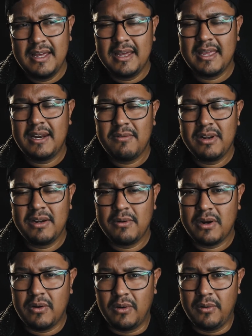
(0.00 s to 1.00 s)
I can't really
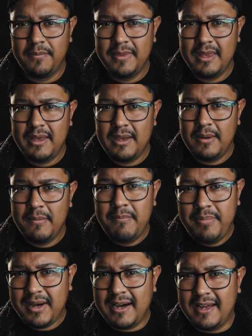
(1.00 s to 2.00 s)
recall.
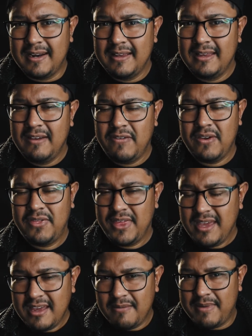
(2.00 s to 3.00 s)
But if you
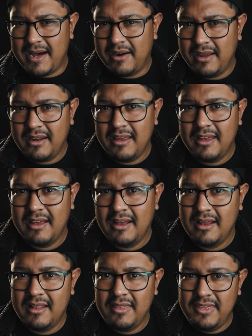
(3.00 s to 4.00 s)
think about it,
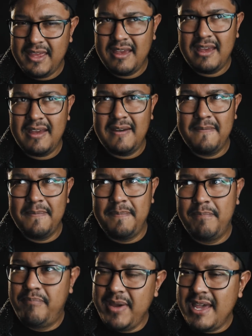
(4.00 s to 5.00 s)
the
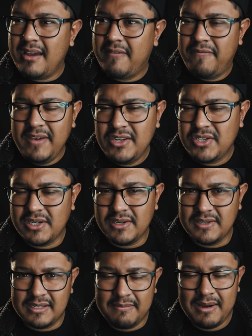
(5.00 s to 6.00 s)
big
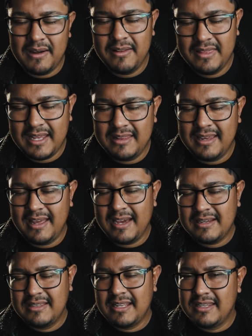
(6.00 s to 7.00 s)
features about that the
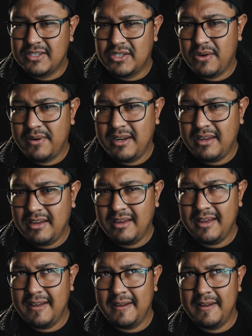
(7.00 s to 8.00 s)

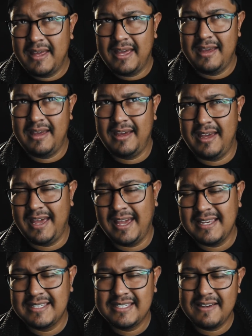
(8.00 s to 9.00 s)
Sony
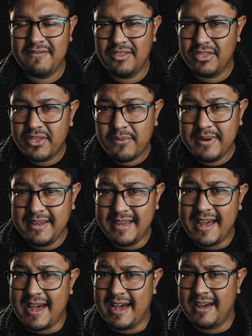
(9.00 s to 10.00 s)
a7 III
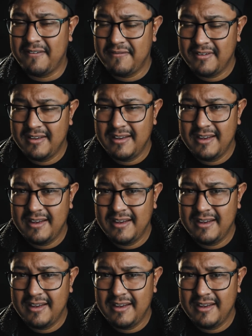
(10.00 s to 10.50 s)
have